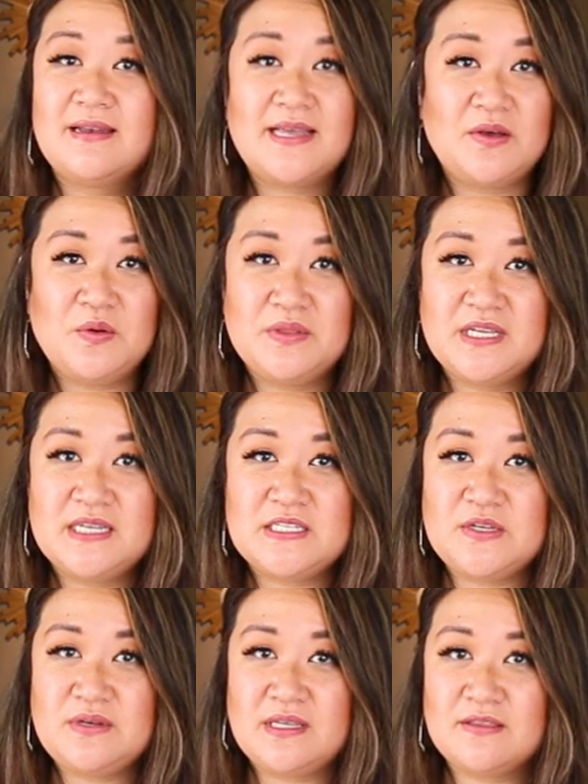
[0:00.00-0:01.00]
Not only
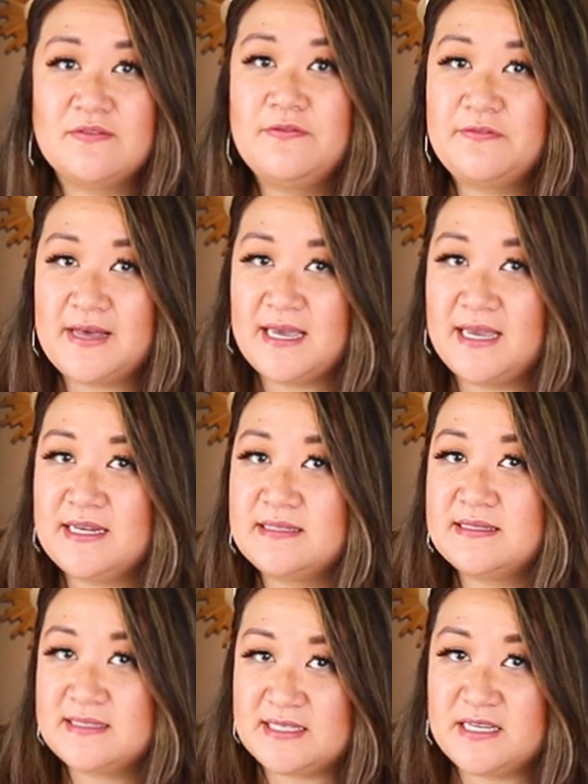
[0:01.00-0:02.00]
do you need the fine
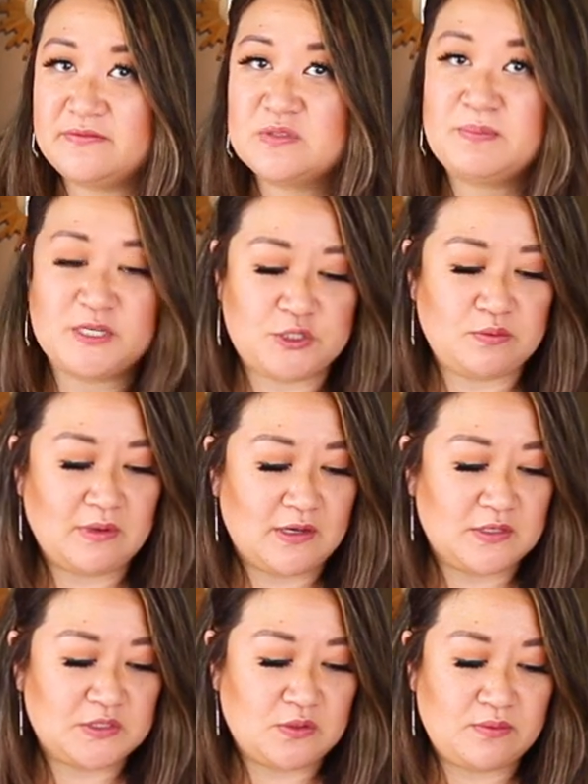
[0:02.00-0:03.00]
sieves, but you
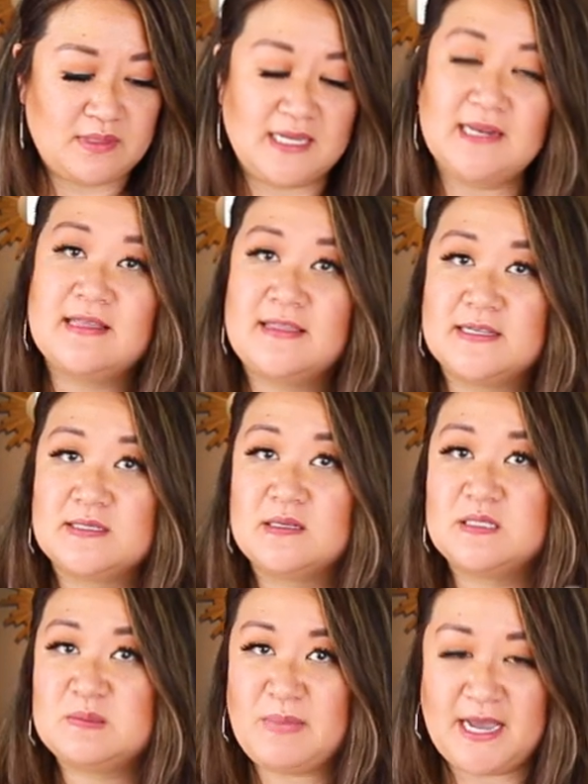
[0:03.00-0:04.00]
also need this
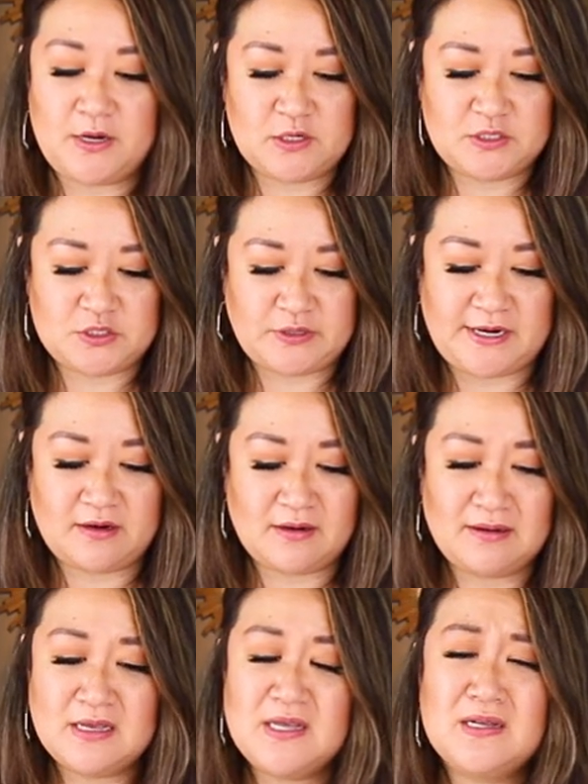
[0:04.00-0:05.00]
spider strainer.